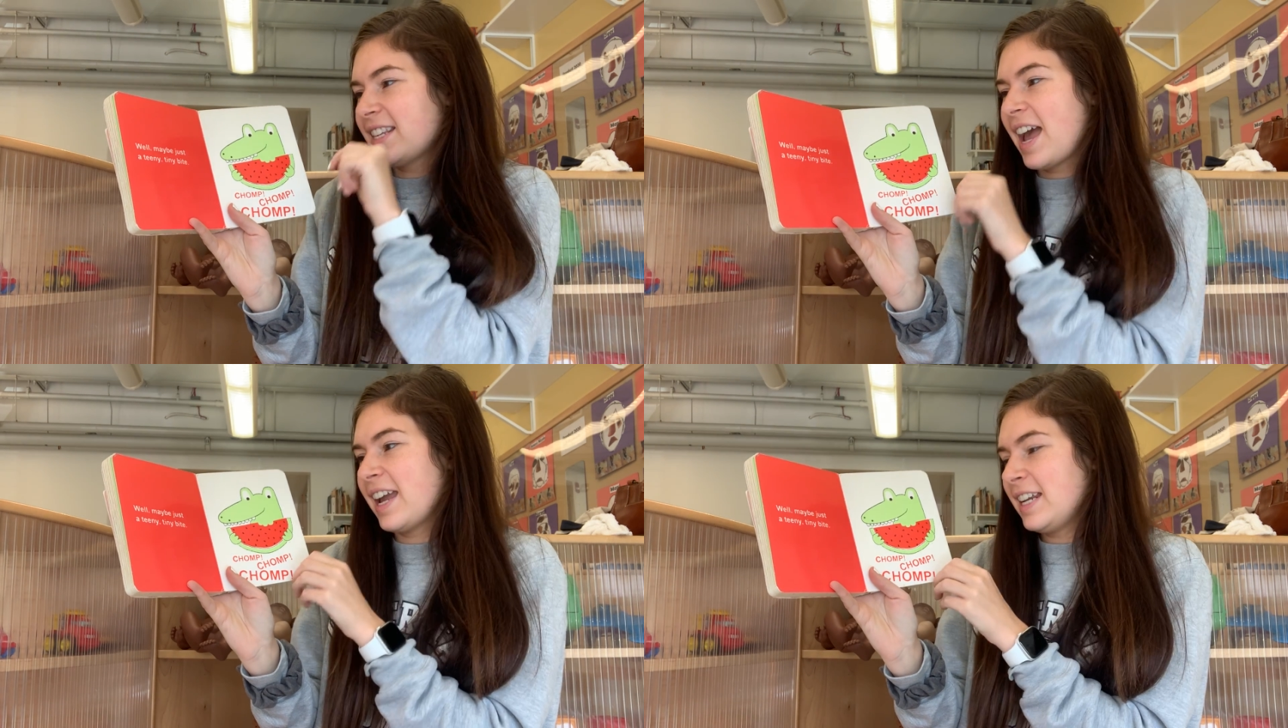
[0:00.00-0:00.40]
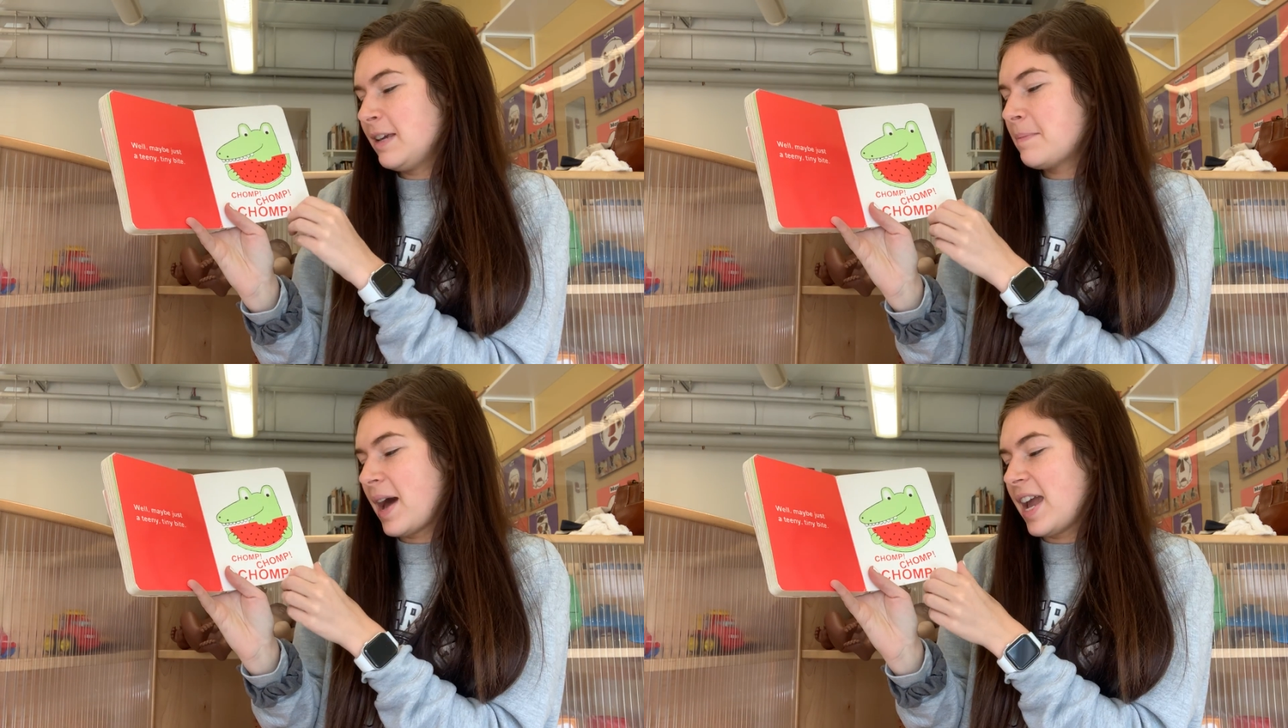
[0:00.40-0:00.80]

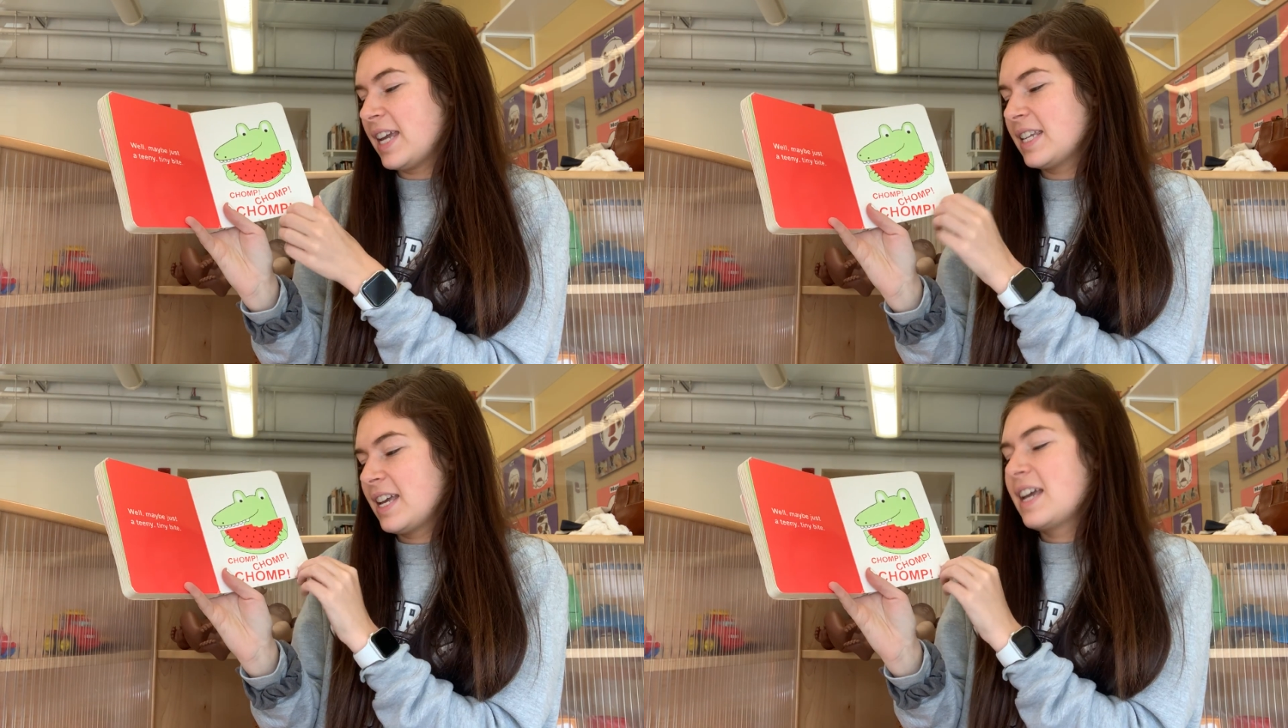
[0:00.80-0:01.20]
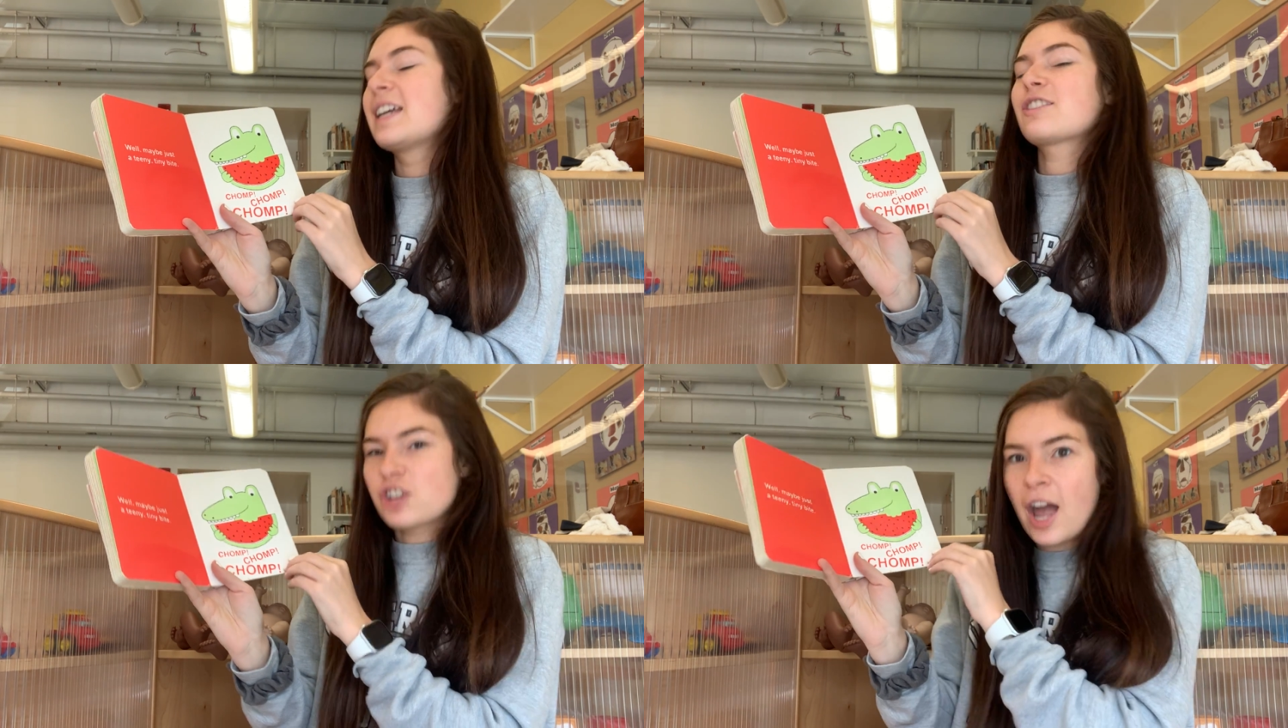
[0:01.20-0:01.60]
tiny bite.
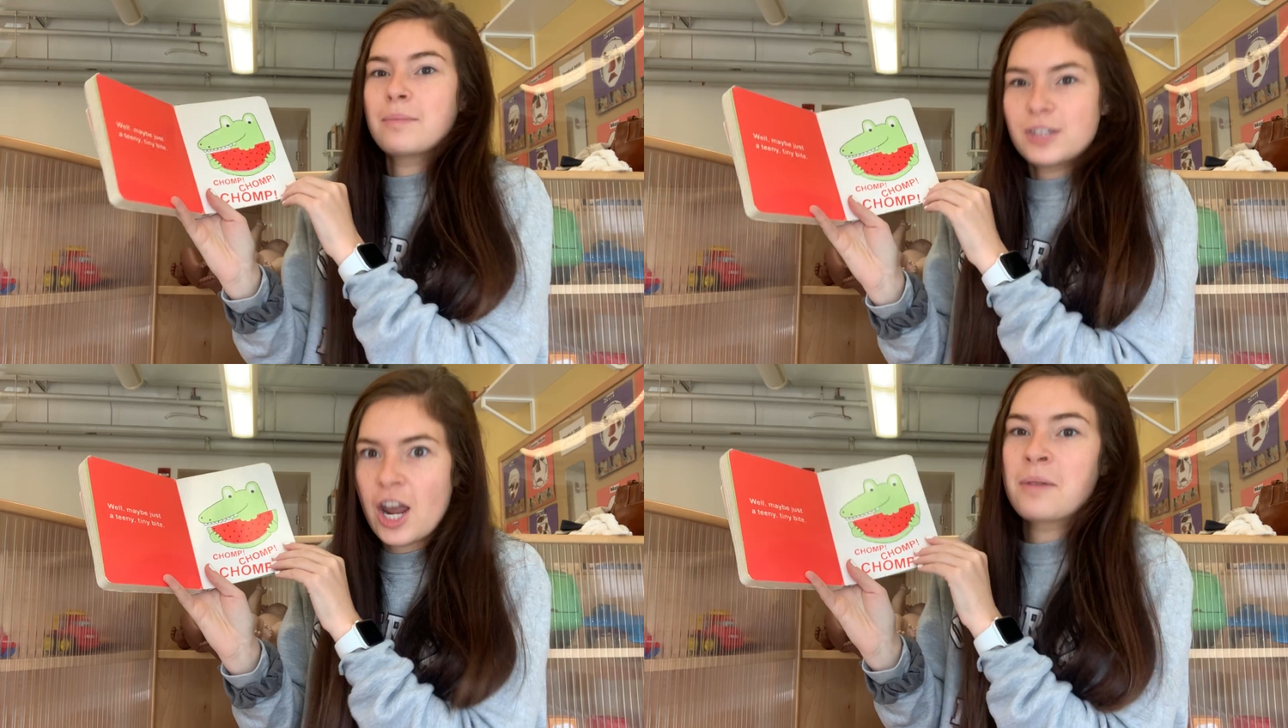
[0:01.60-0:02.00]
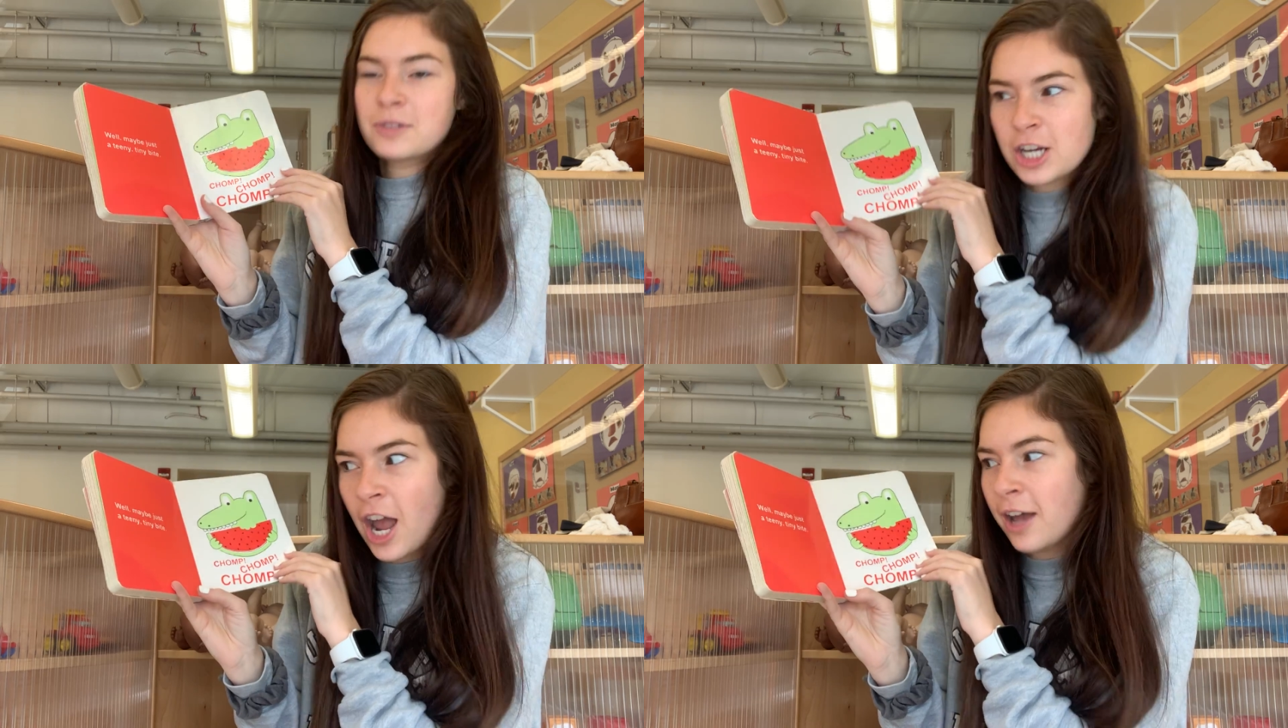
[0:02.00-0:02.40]
Chomp, chomp,
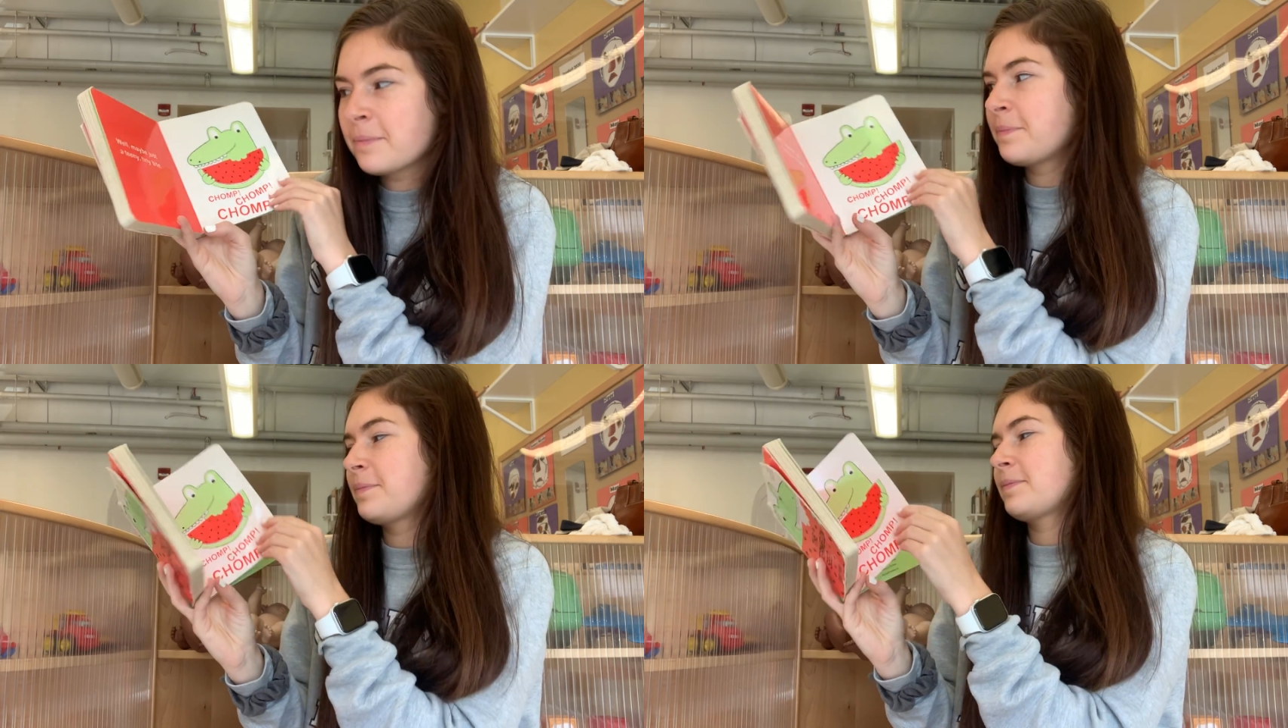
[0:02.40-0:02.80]
chomp.